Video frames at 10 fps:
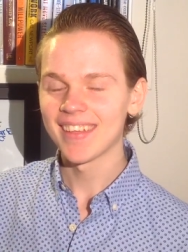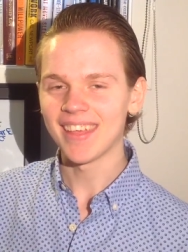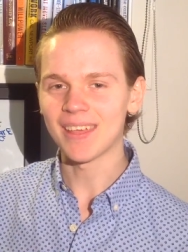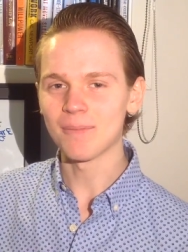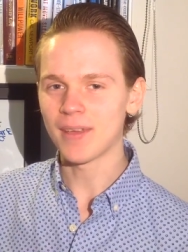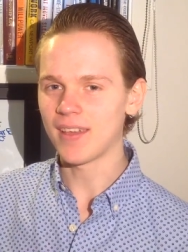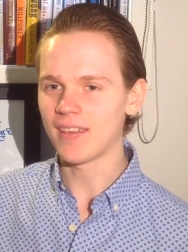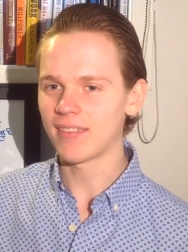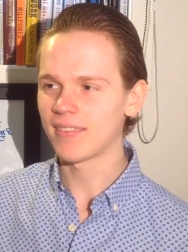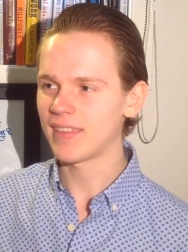It can
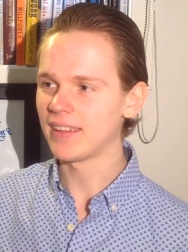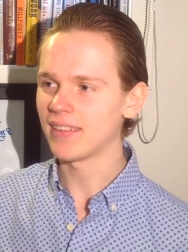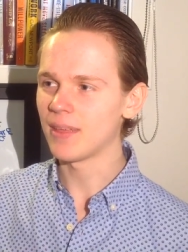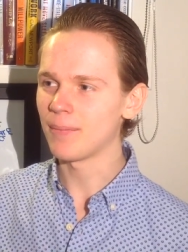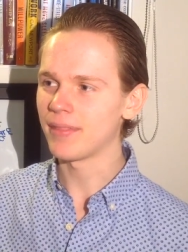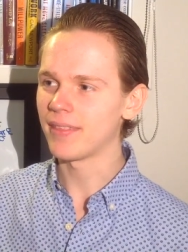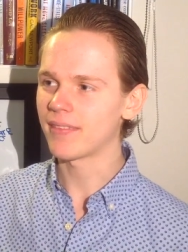be telling them